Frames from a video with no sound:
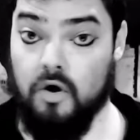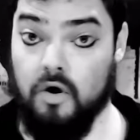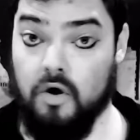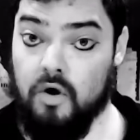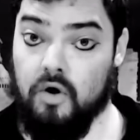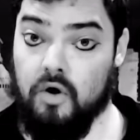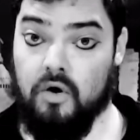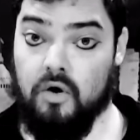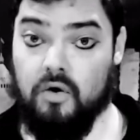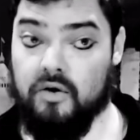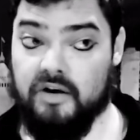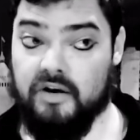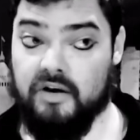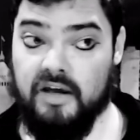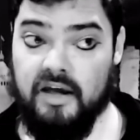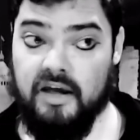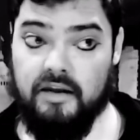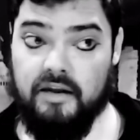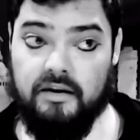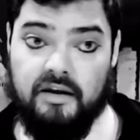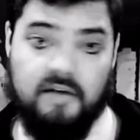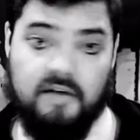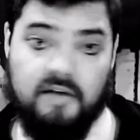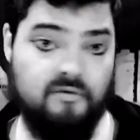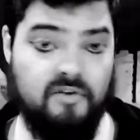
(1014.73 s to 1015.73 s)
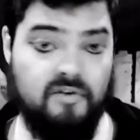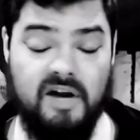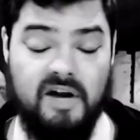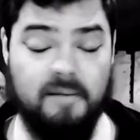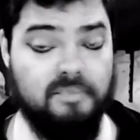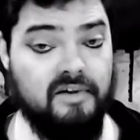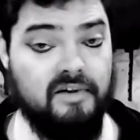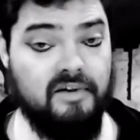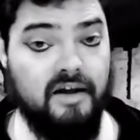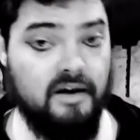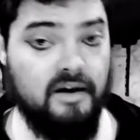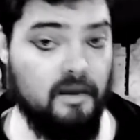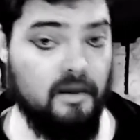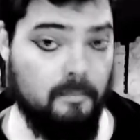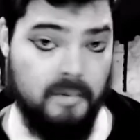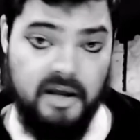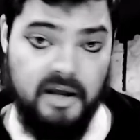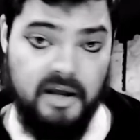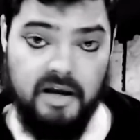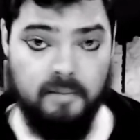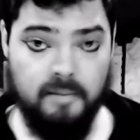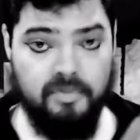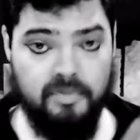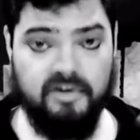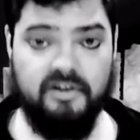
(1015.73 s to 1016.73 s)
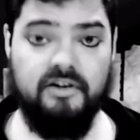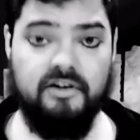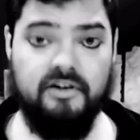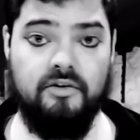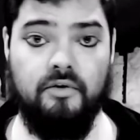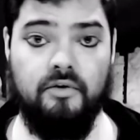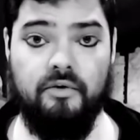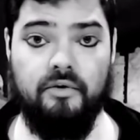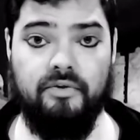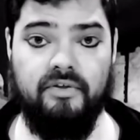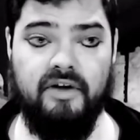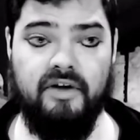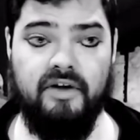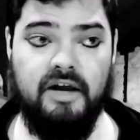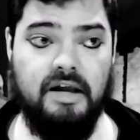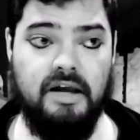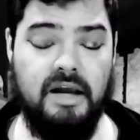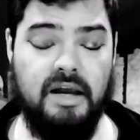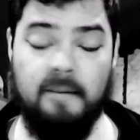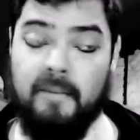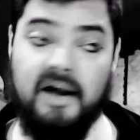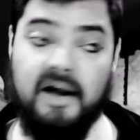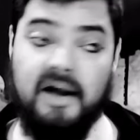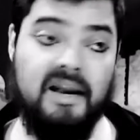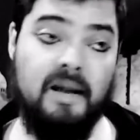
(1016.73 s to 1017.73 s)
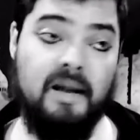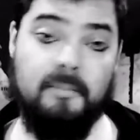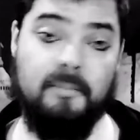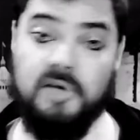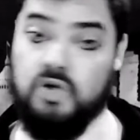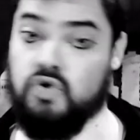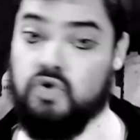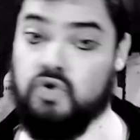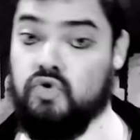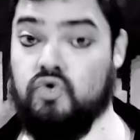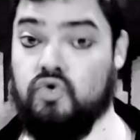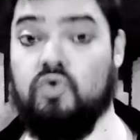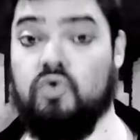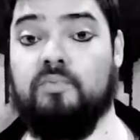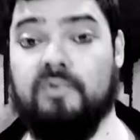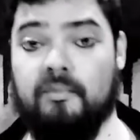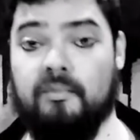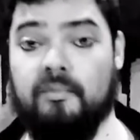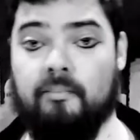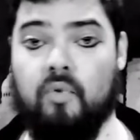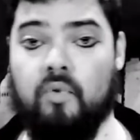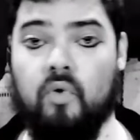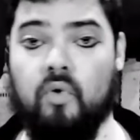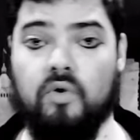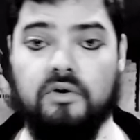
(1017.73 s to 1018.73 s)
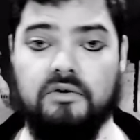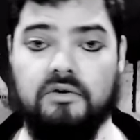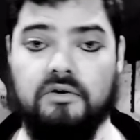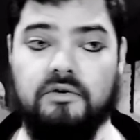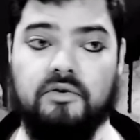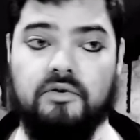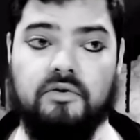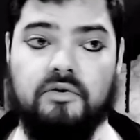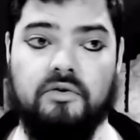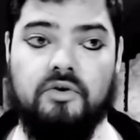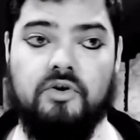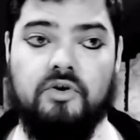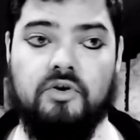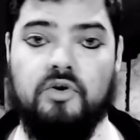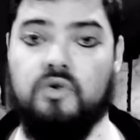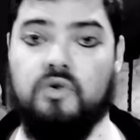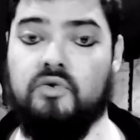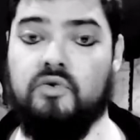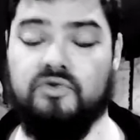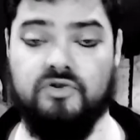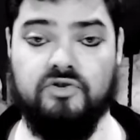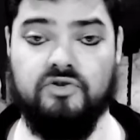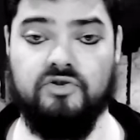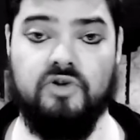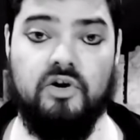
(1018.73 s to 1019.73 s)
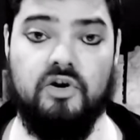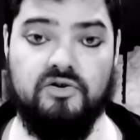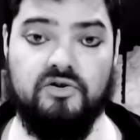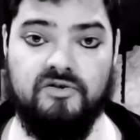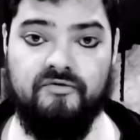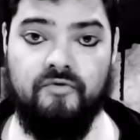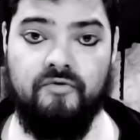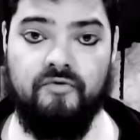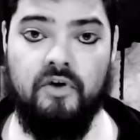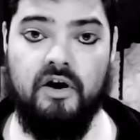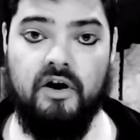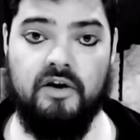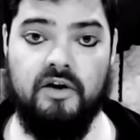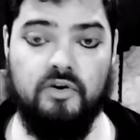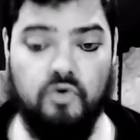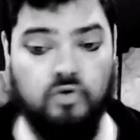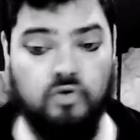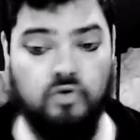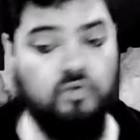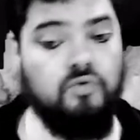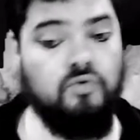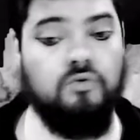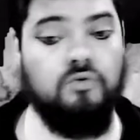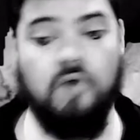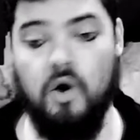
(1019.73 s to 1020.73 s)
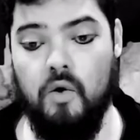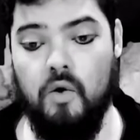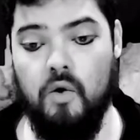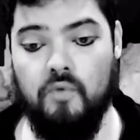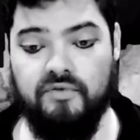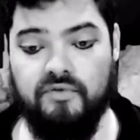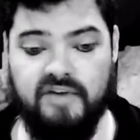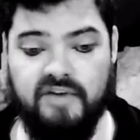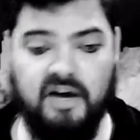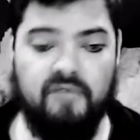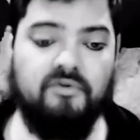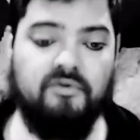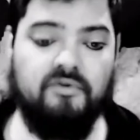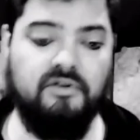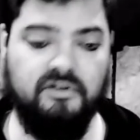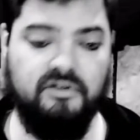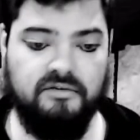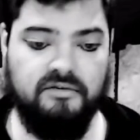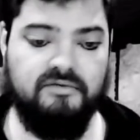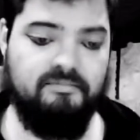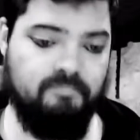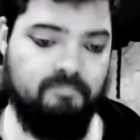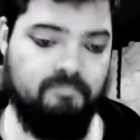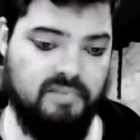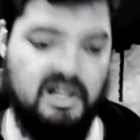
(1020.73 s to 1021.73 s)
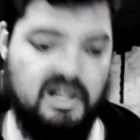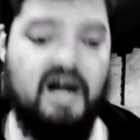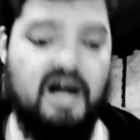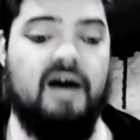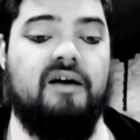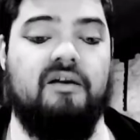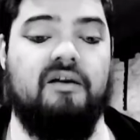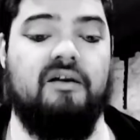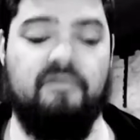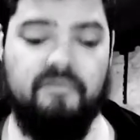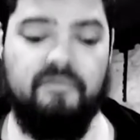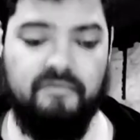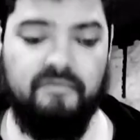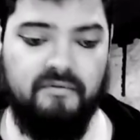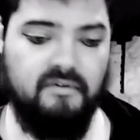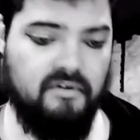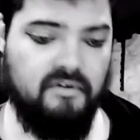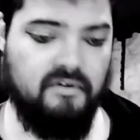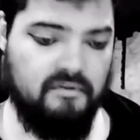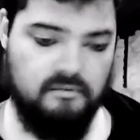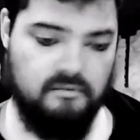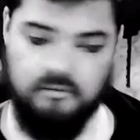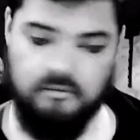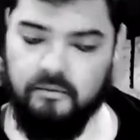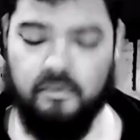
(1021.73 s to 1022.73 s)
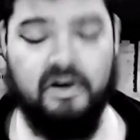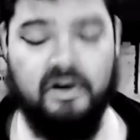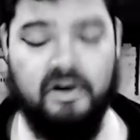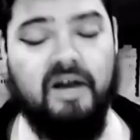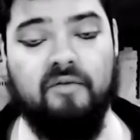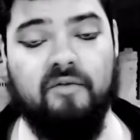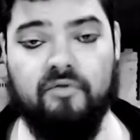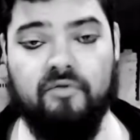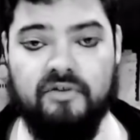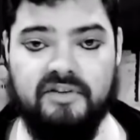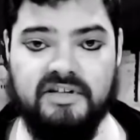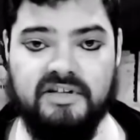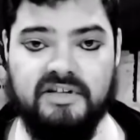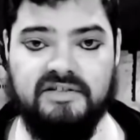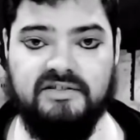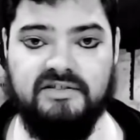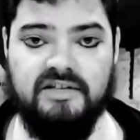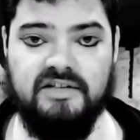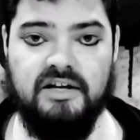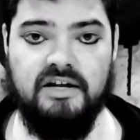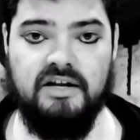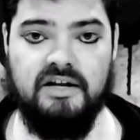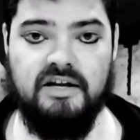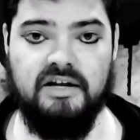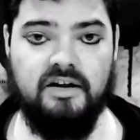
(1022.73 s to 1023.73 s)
Or again, if you're not playing a big political thing, it might not be super important who's in charge of what and who owns every block of whatever in the city and